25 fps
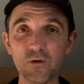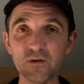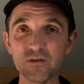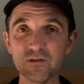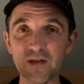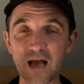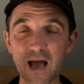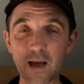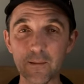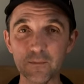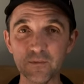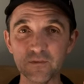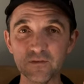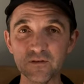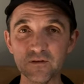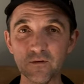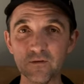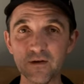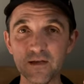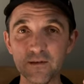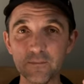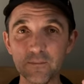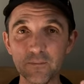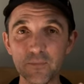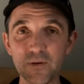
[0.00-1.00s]
It's
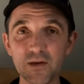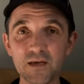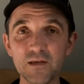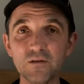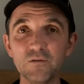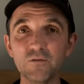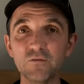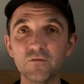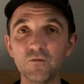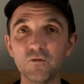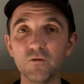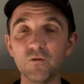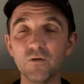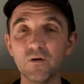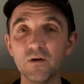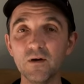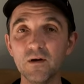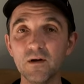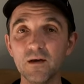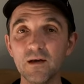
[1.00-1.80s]
absolutely peaceful.